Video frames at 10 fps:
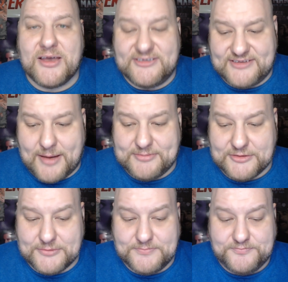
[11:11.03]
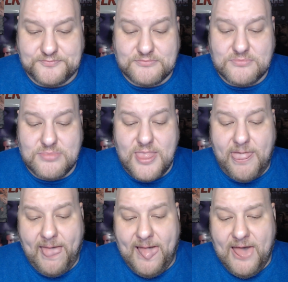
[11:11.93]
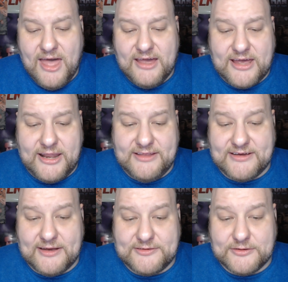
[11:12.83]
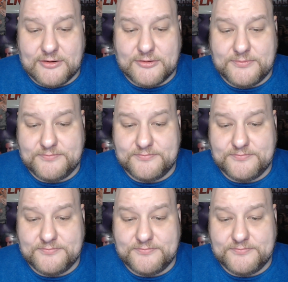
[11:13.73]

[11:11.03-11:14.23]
stops her. Kenny tells her